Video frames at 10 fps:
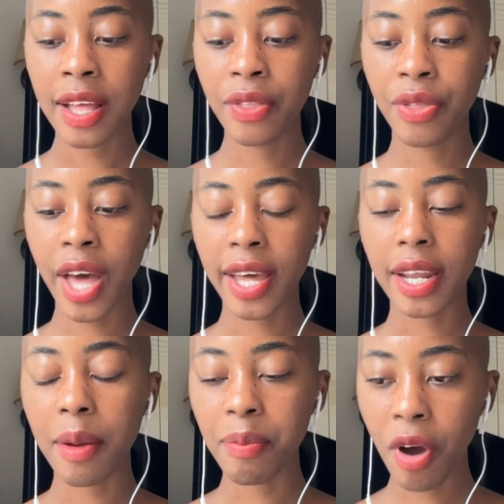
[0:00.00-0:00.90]
that
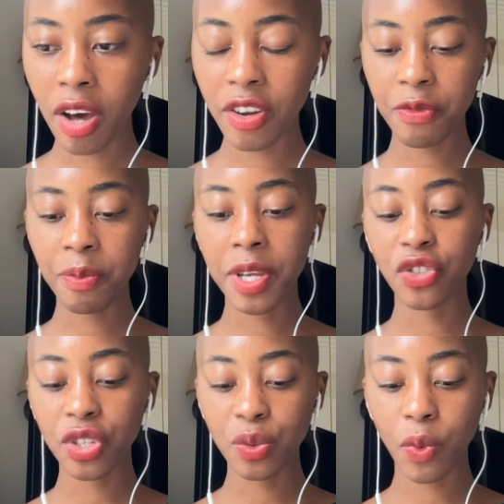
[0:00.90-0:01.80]
a part of me
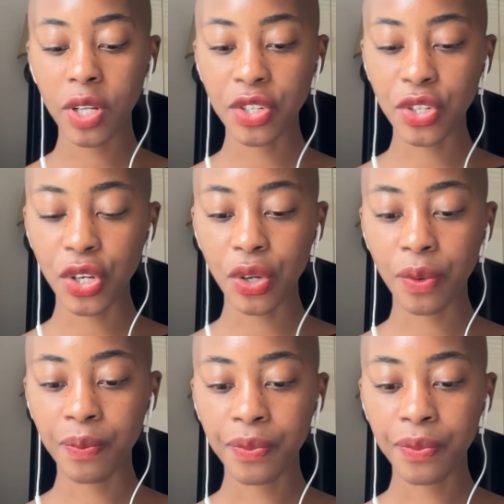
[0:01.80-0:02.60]
just wants to